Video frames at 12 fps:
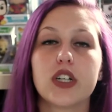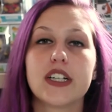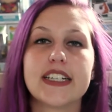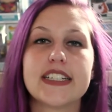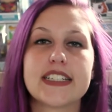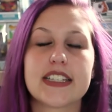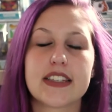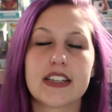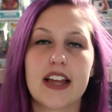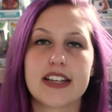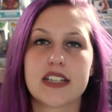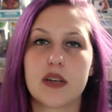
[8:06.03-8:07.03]
is the
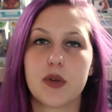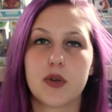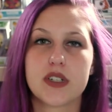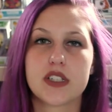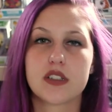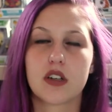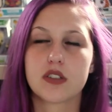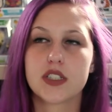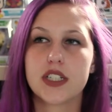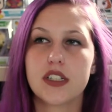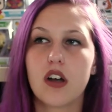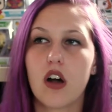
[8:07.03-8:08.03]
last time you were
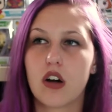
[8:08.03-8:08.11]
insulted.